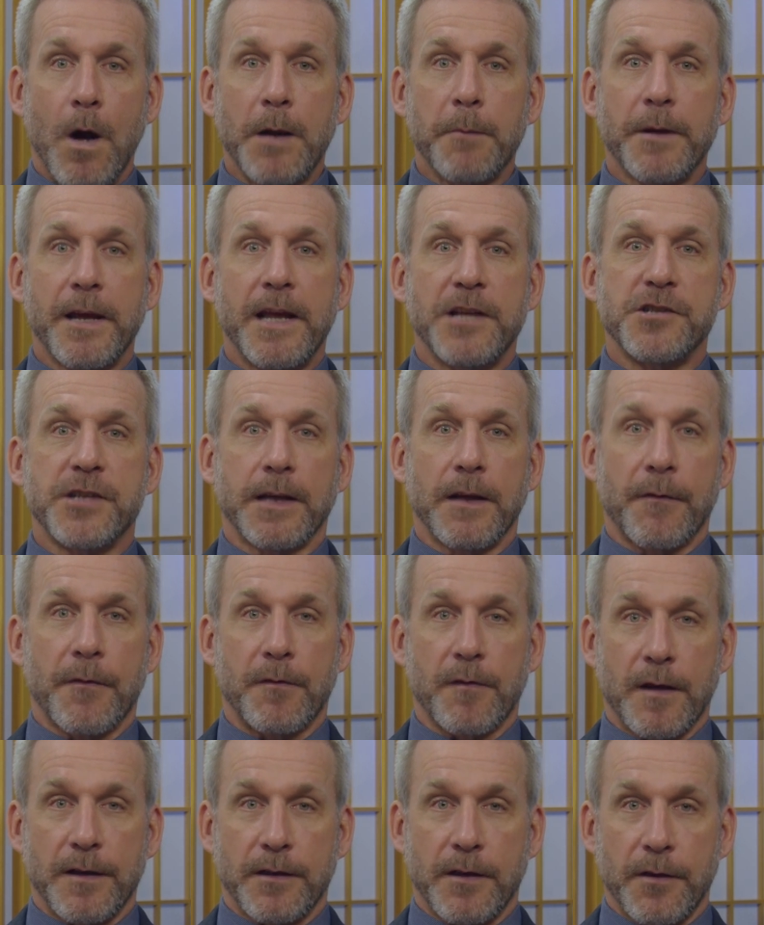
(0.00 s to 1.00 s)
Welcome to Aging on the
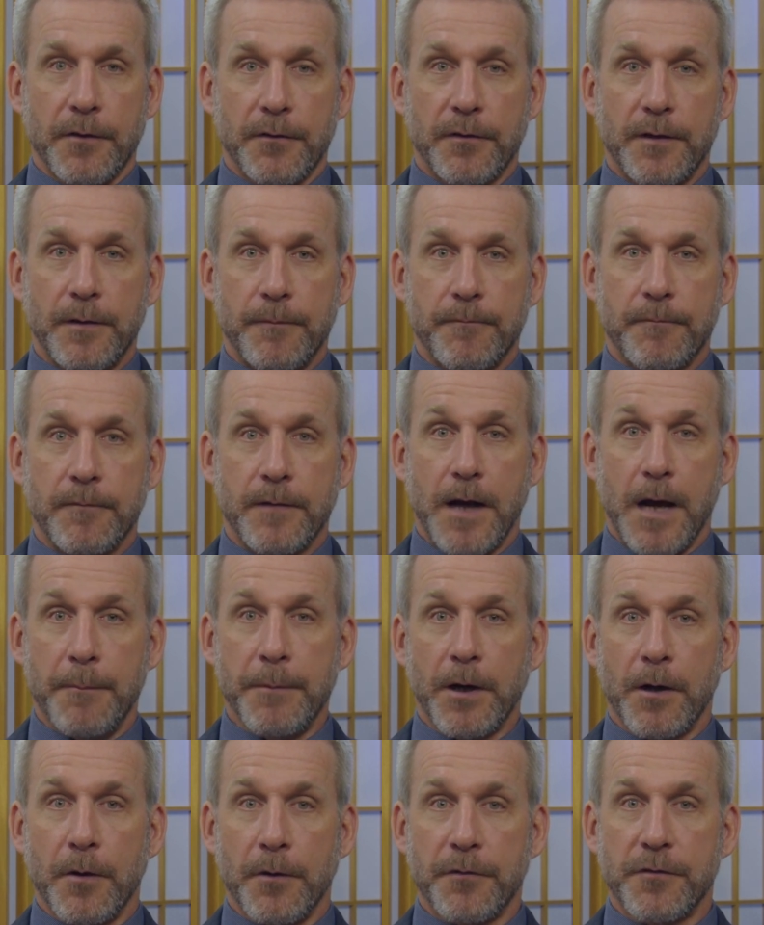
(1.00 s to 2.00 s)
Suncoast. I'm
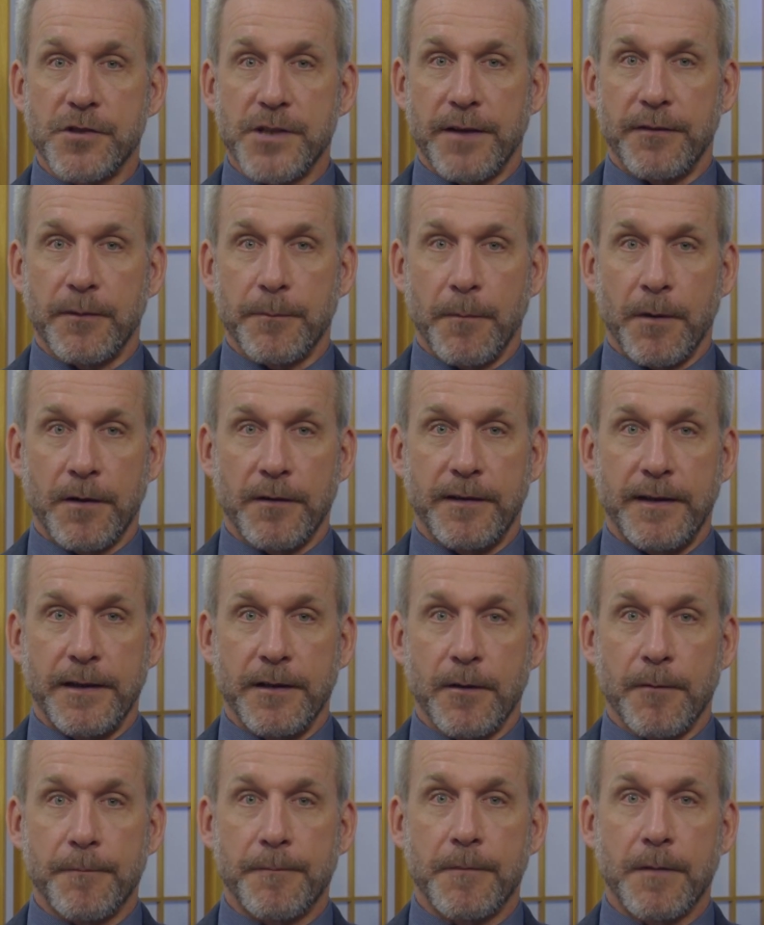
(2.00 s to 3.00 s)
your host, Jason
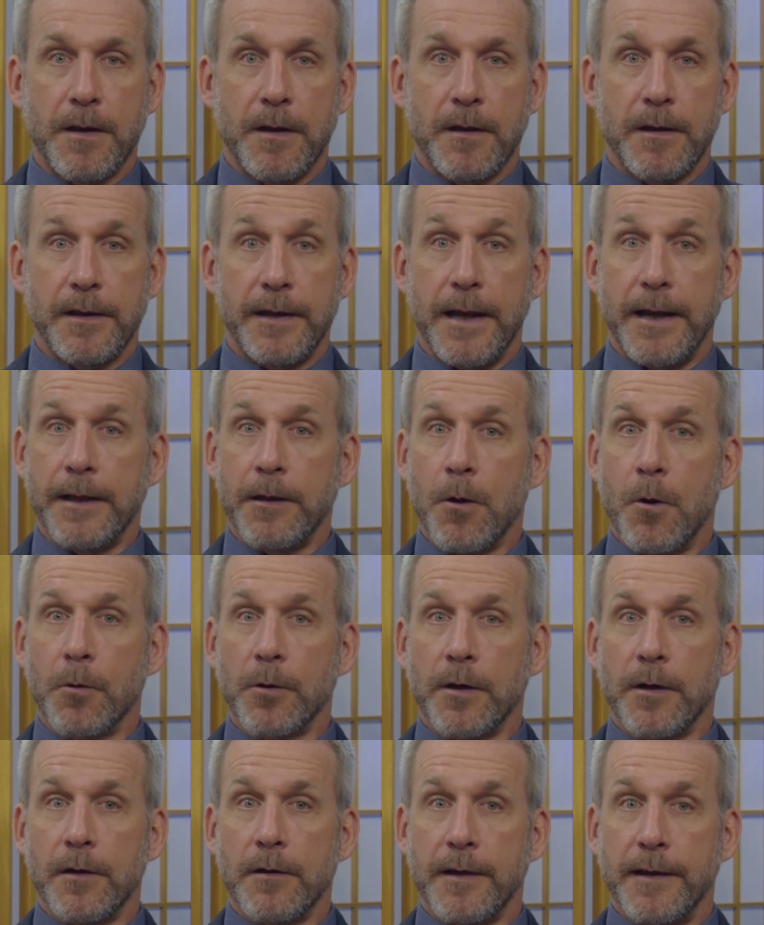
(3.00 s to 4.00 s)
Martino. Getting
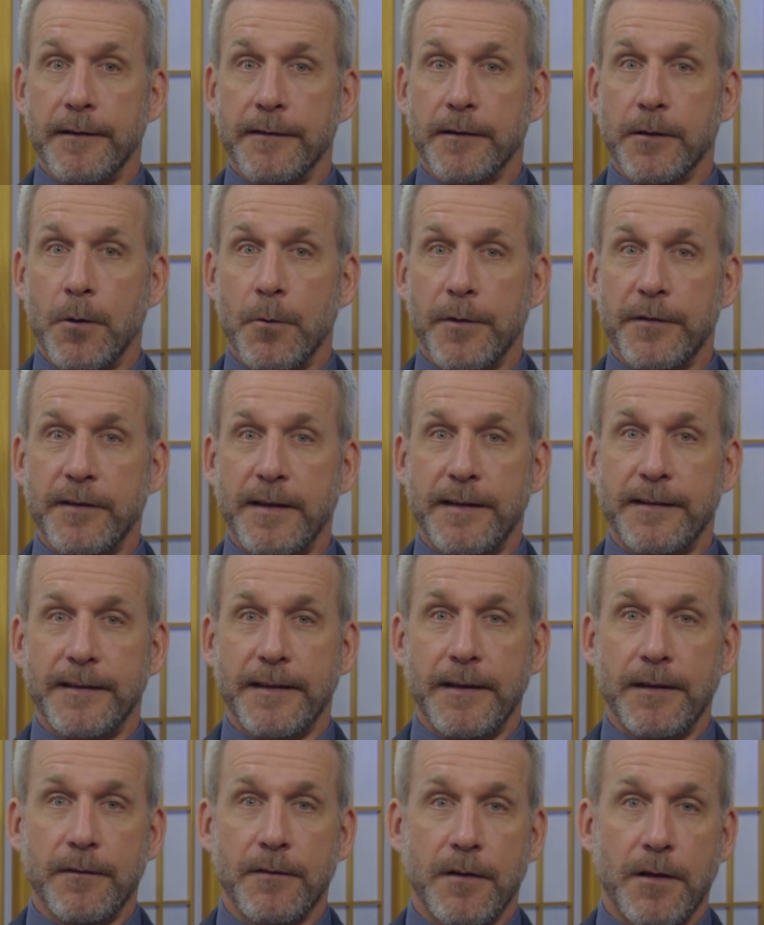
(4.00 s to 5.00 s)
older isn't always
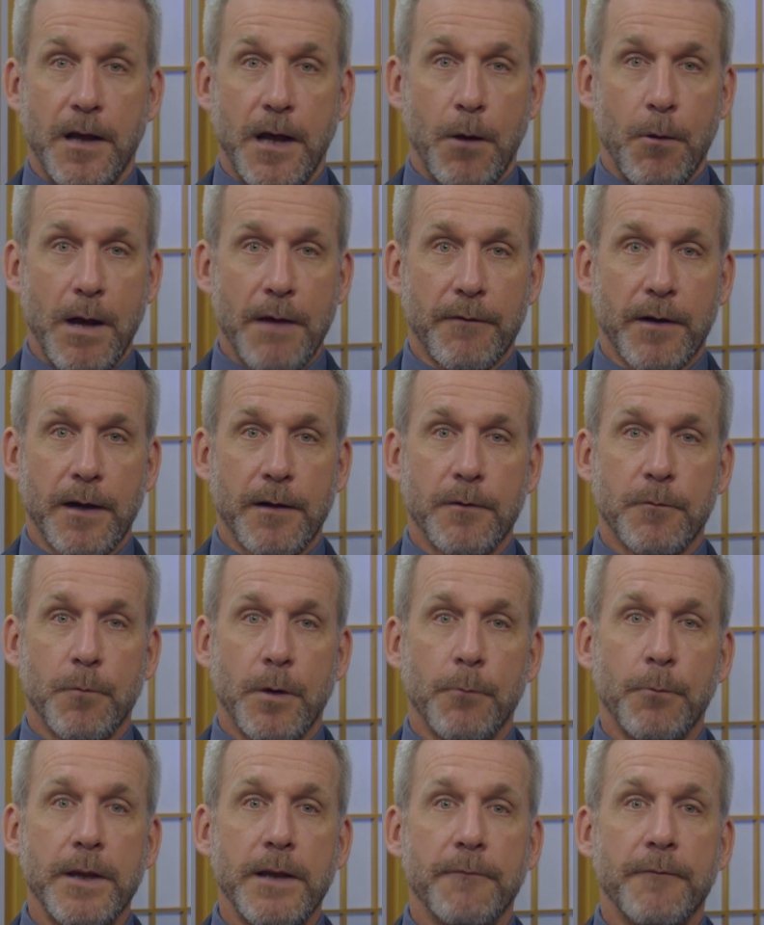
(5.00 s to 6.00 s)
easy. However,
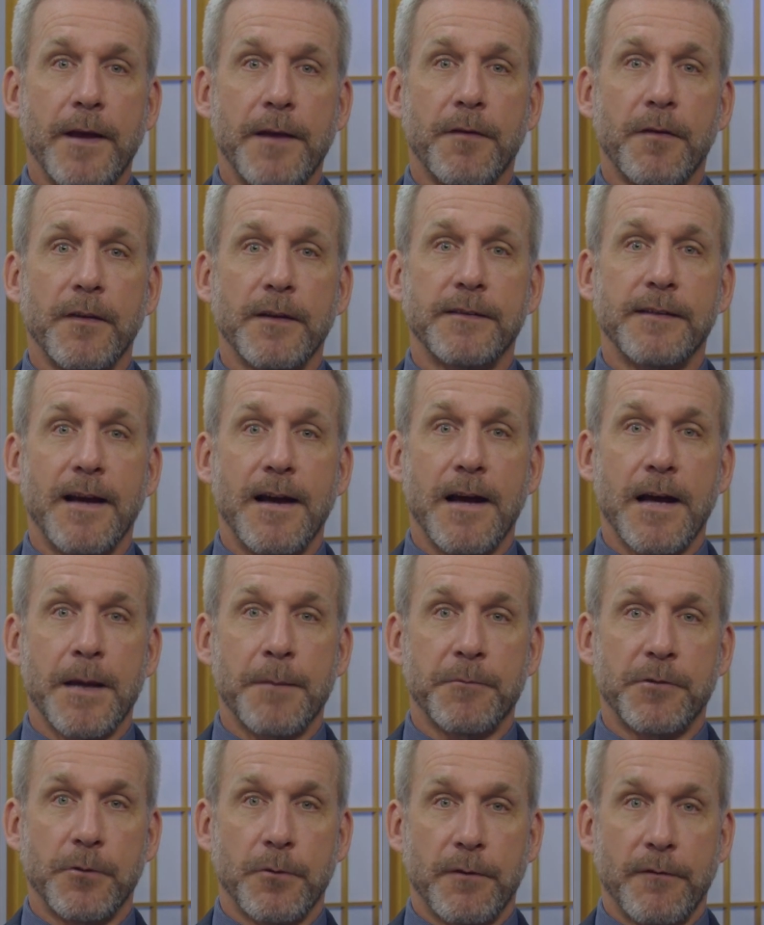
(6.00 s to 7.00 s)
when we invest the
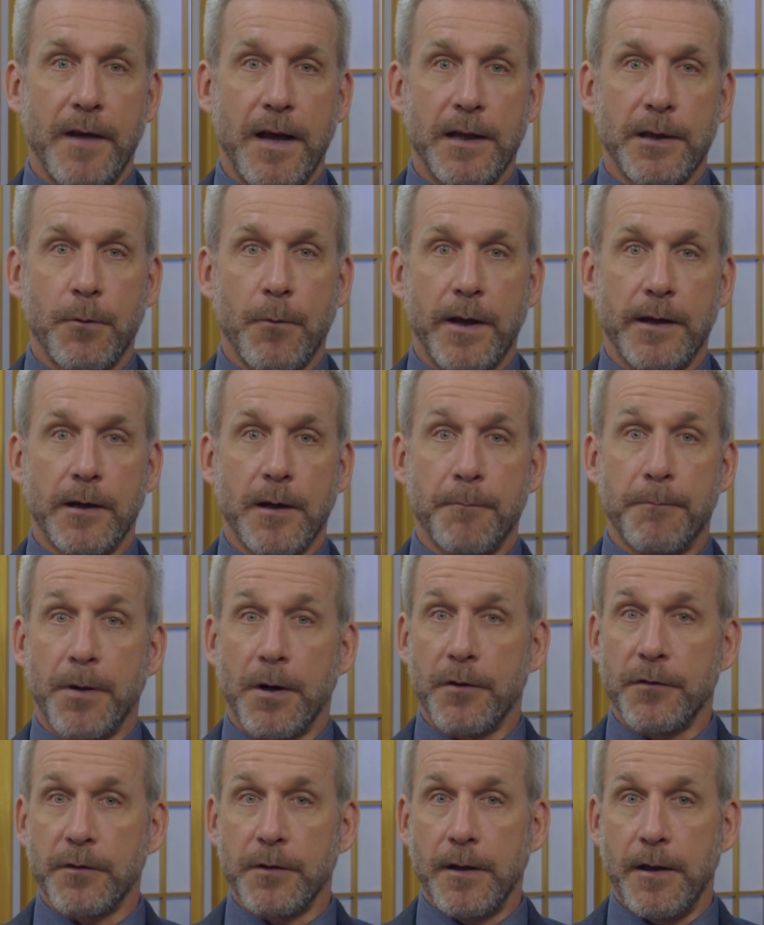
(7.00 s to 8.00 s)
time to evaluate our
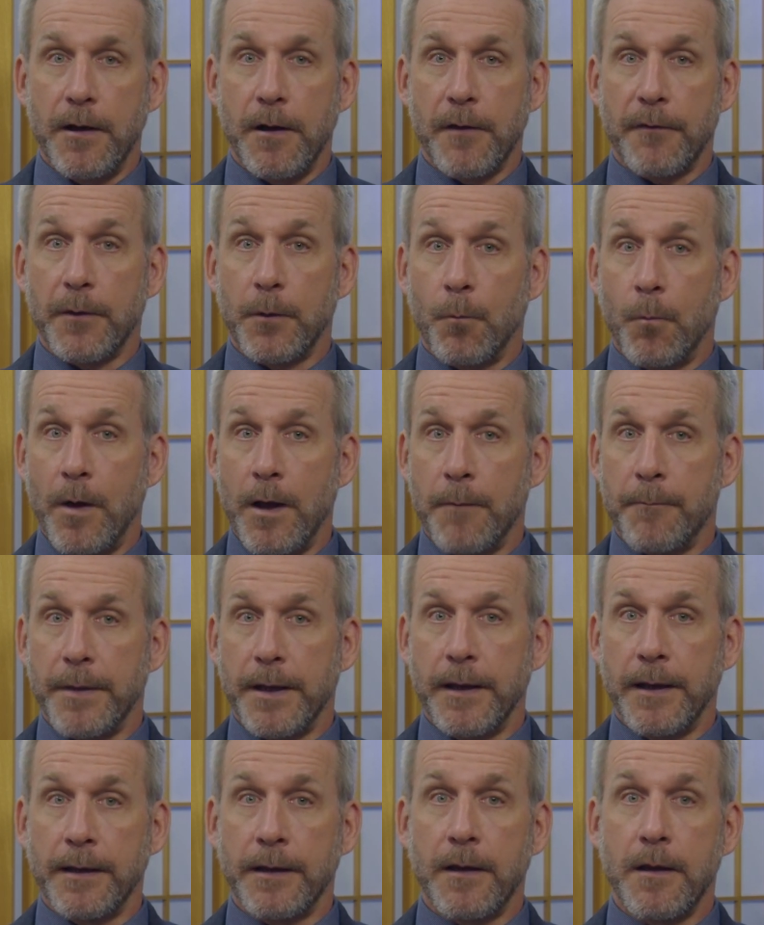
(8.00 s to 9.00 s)
personal health and
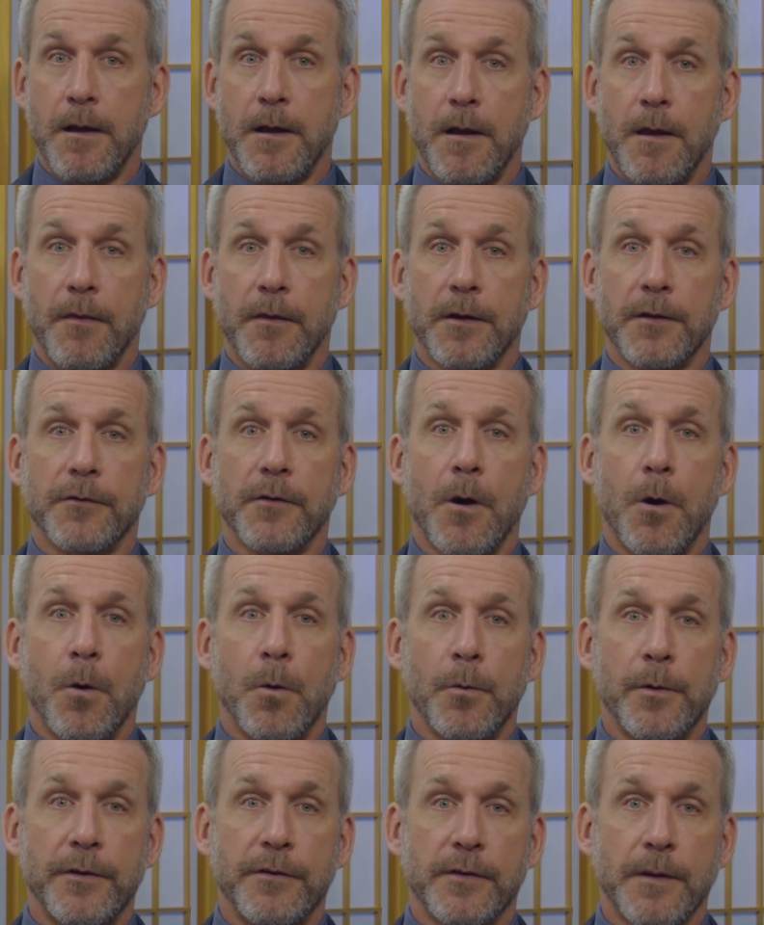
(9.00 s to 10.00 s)
well-being, there's
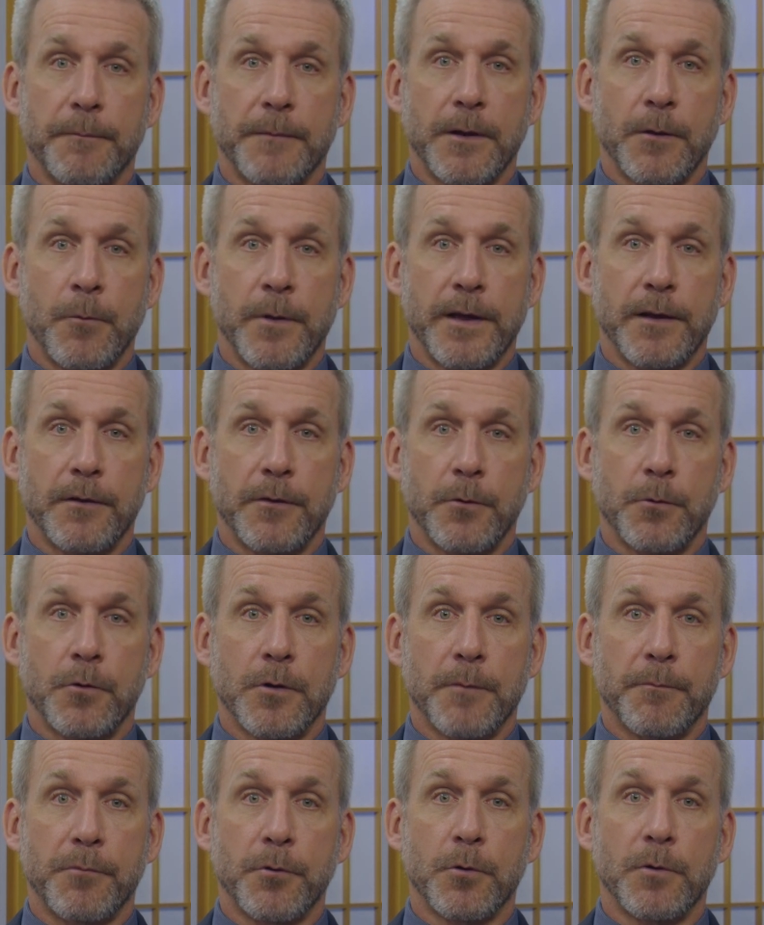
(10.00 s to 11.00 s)
always something we can do
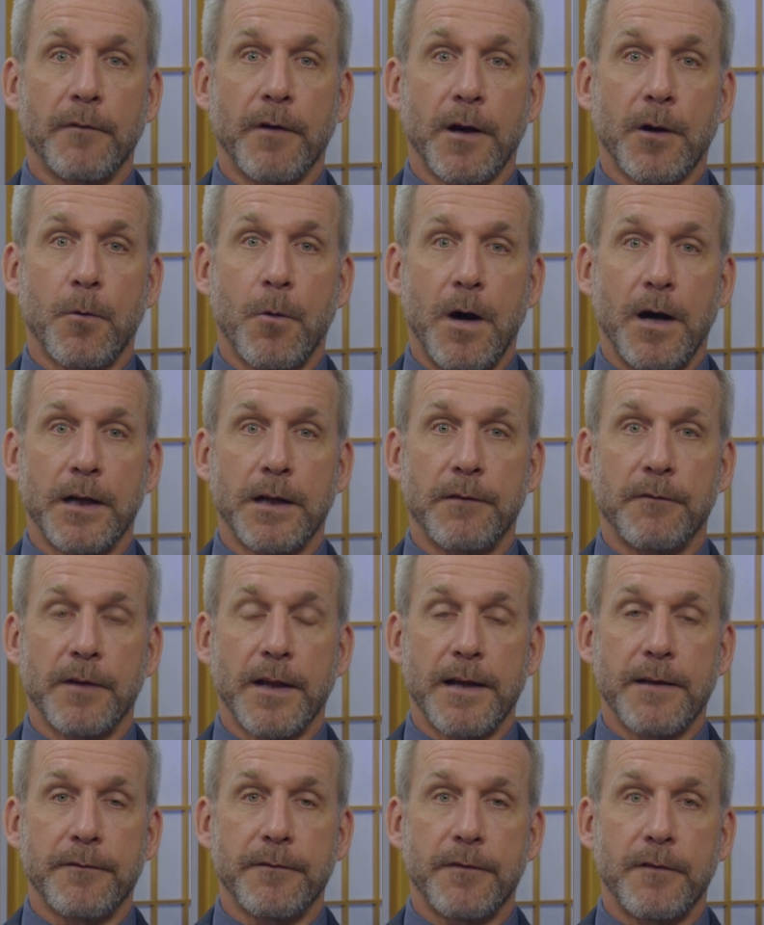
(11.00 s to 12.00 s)
to improve our quality of
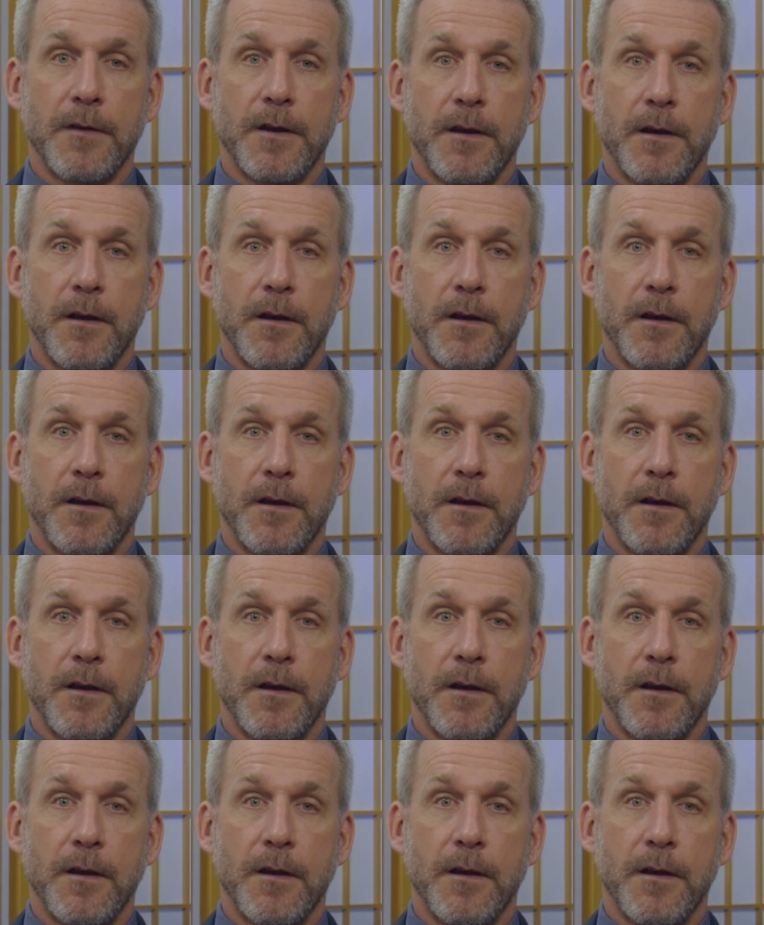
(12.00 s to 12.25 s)
life.